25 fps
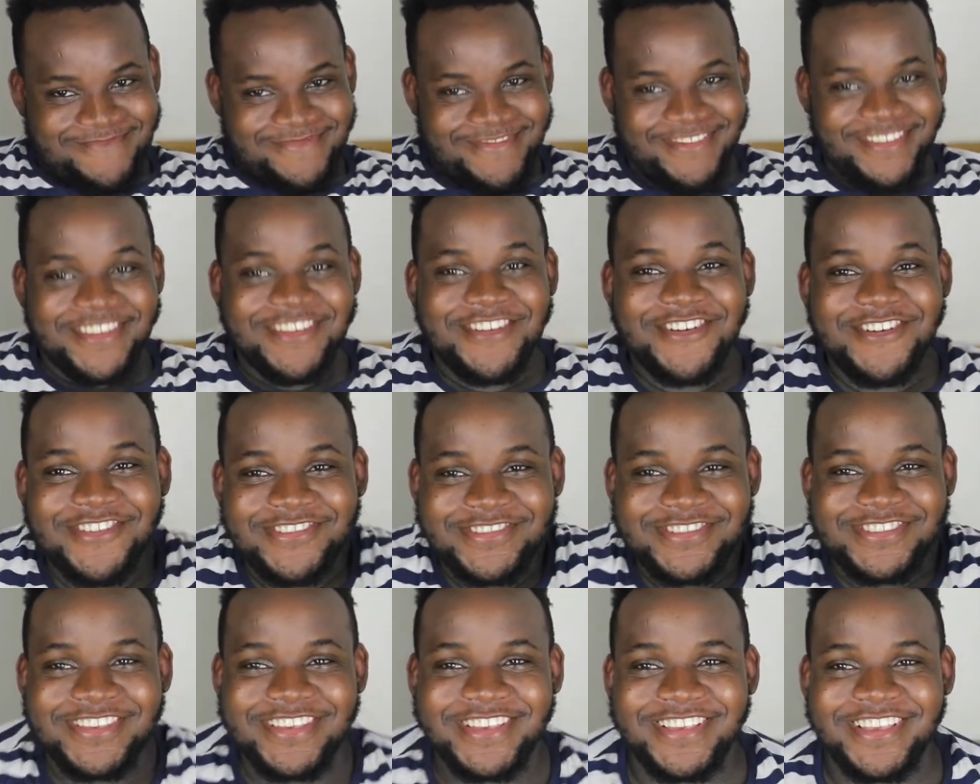You
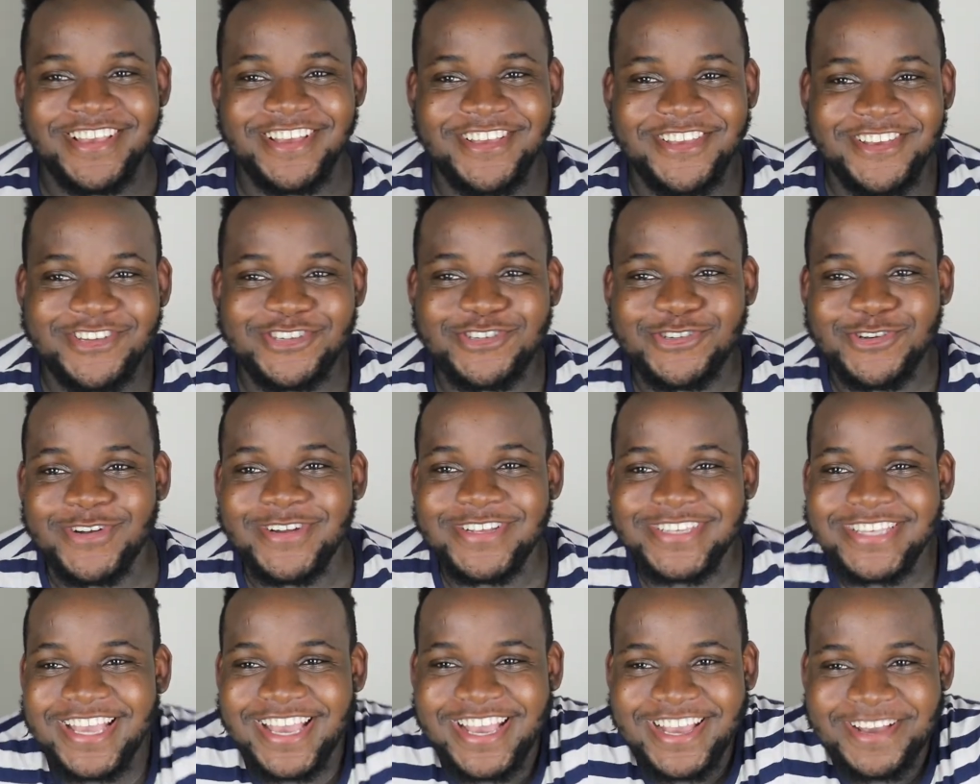know, your
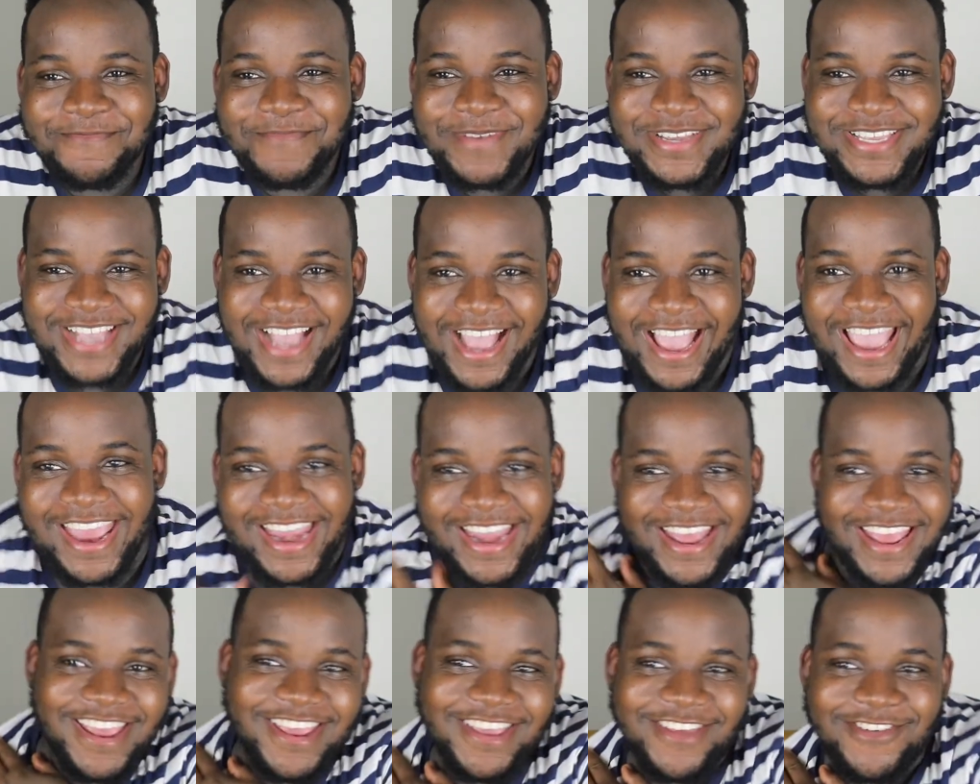shoulders ain't gonna be
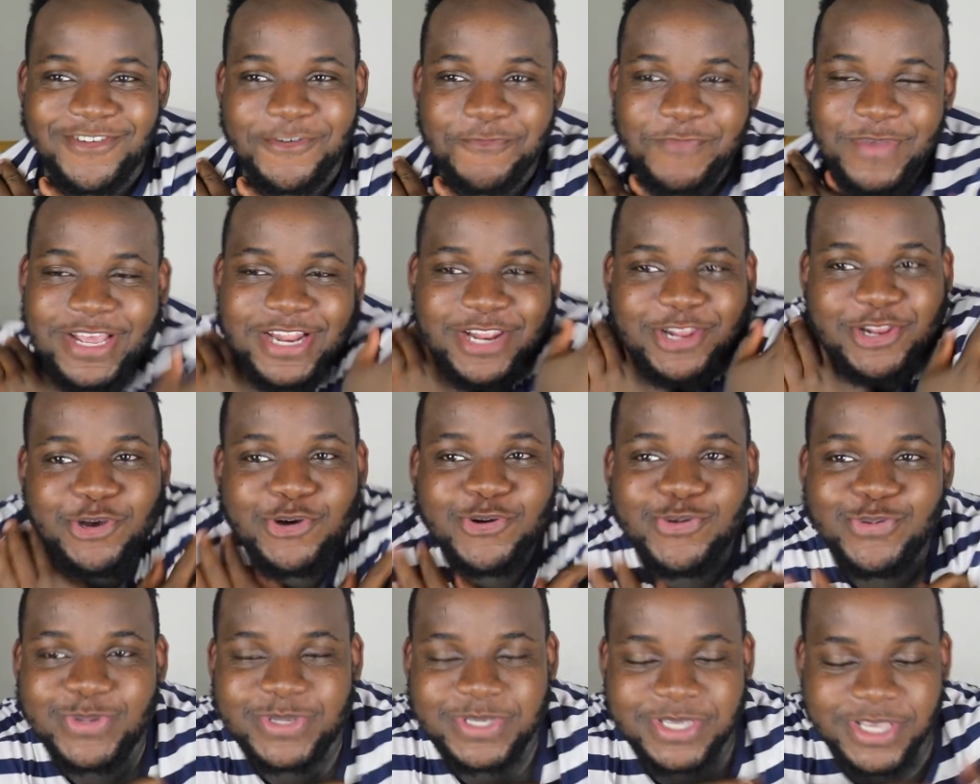tight, you could be
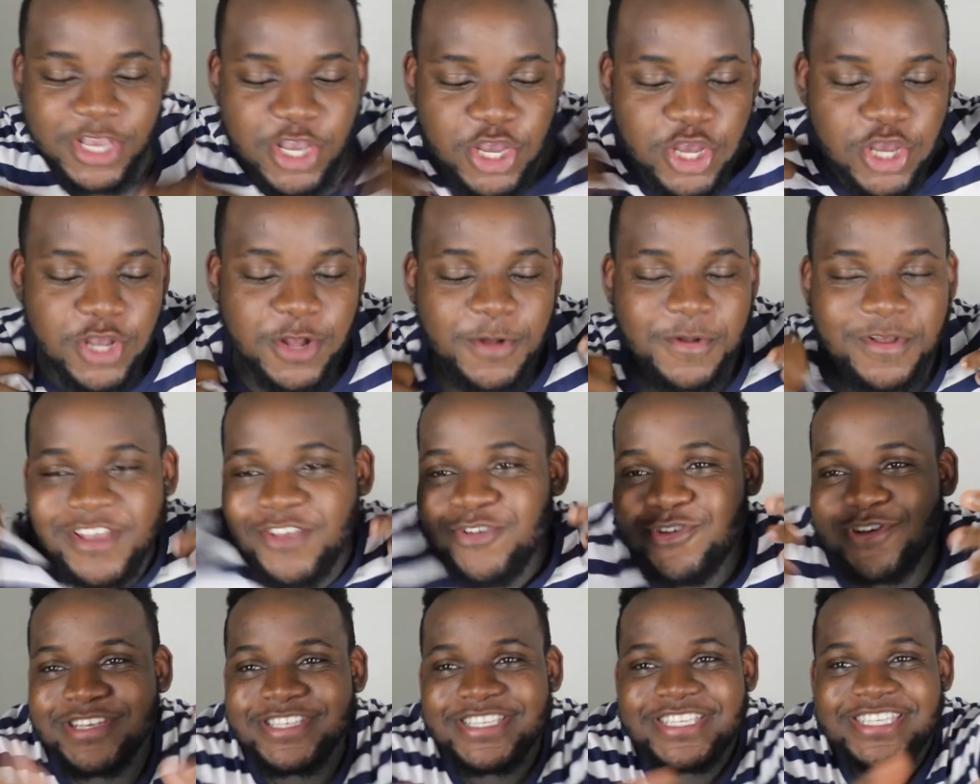loose.
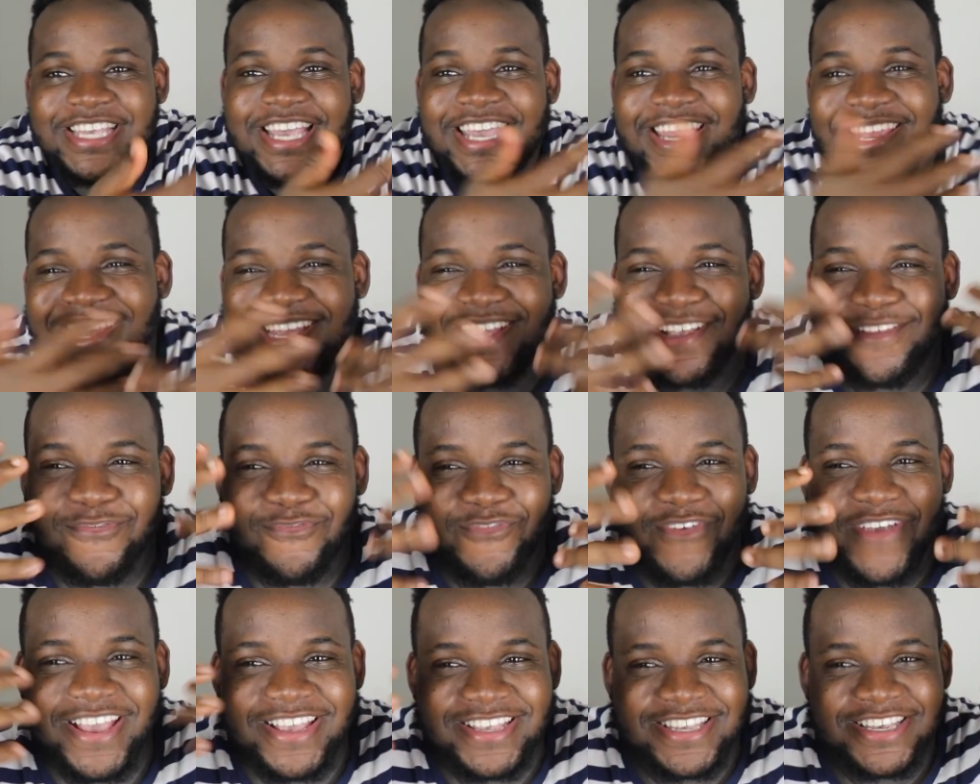You can see in his
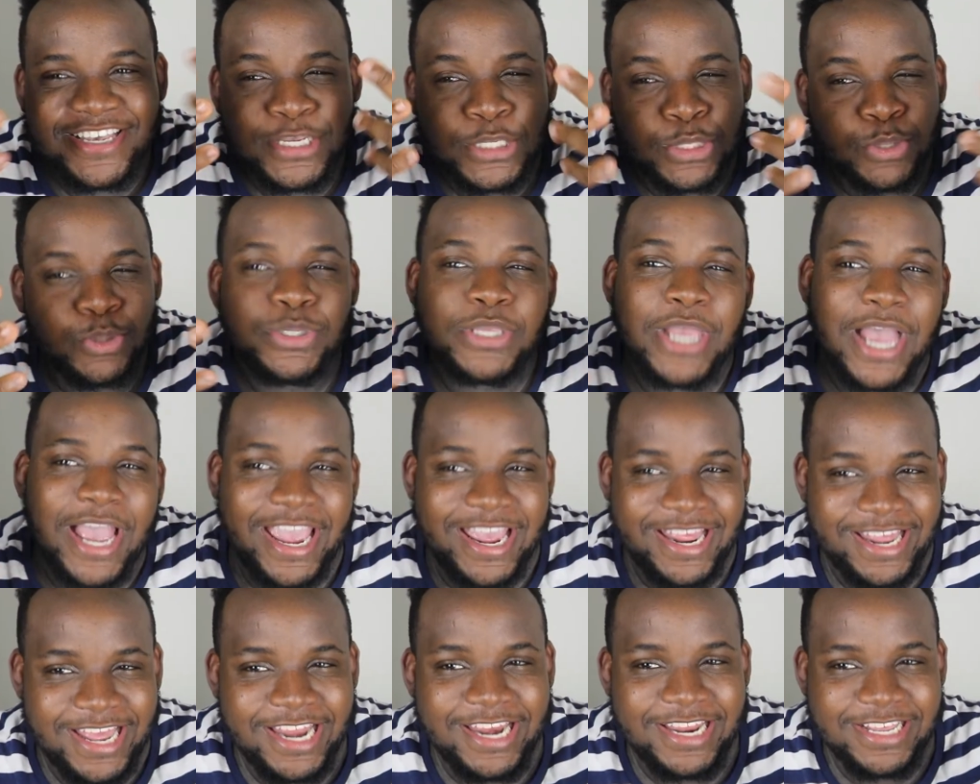face he's too
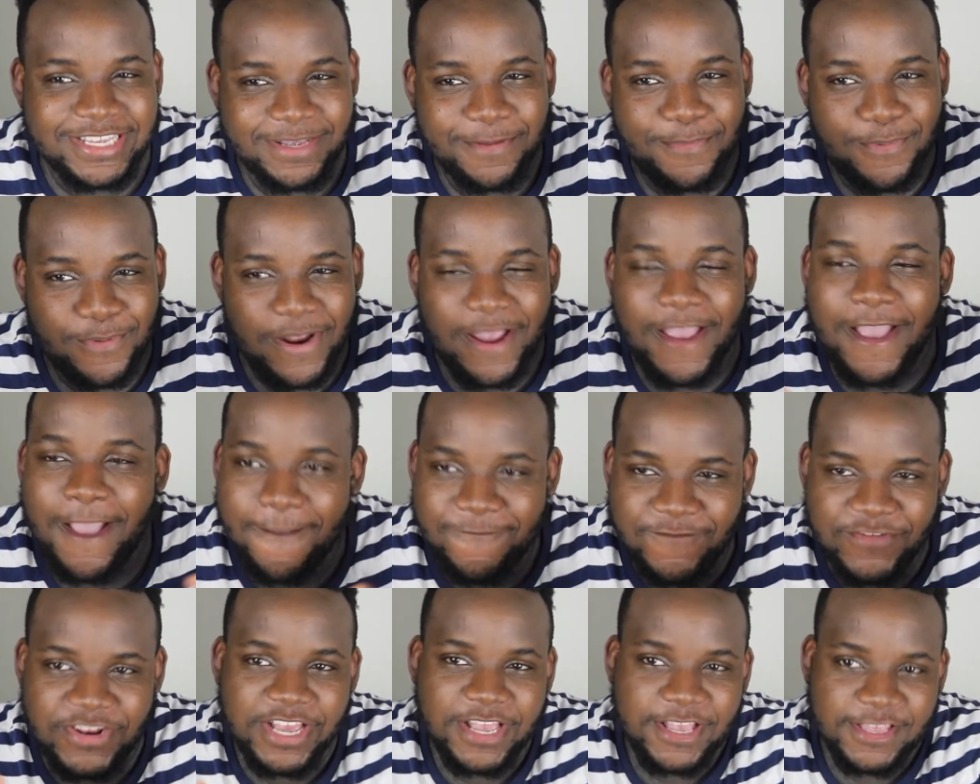tight and it's a prank. I
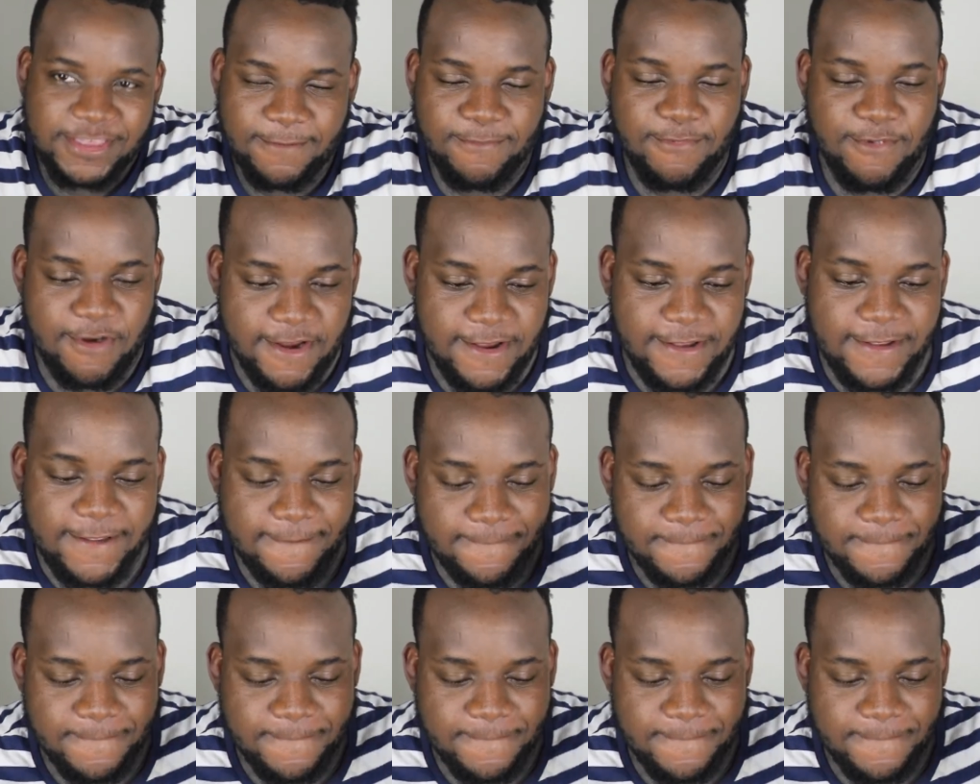feel like it's a prank.